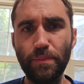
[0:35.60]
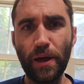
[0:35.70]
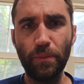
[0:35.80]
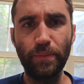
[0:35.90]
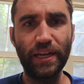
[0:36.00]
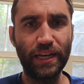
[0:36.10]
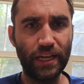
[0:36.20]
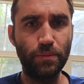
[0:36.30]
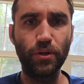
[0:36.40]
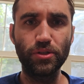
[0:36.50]
mountain men
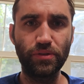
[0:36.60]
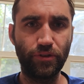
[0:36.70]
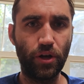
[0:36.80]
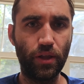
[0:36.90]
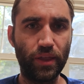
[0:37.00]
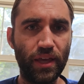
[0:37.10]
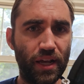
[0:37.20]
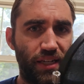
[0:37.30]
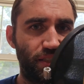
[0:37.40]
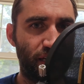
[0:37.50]
need most of all
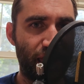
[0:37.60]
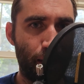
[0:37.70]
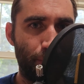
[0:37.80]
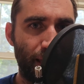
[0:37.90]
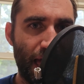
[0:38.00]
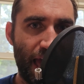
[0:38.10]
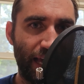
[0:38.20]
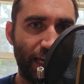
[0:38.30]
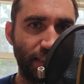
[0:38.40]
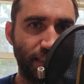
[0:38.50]
is an epic
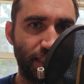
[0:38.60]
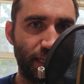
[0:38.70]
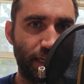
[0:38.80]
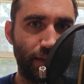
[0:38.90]
hiking stick.